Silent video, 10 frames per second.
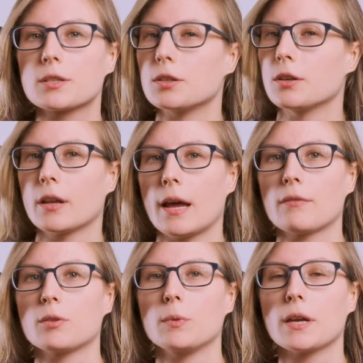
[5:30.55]
So you're gonna
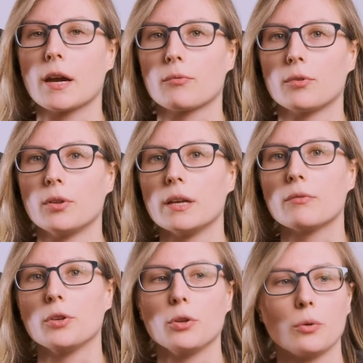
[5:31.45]
have to be careful
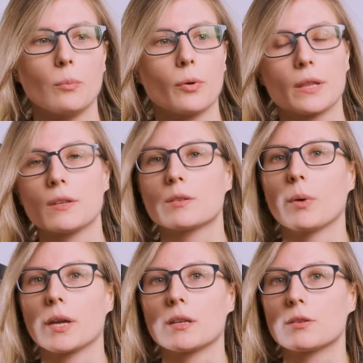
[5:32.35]
if you bring this
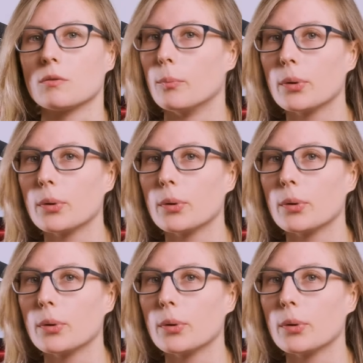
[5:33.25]
bike into a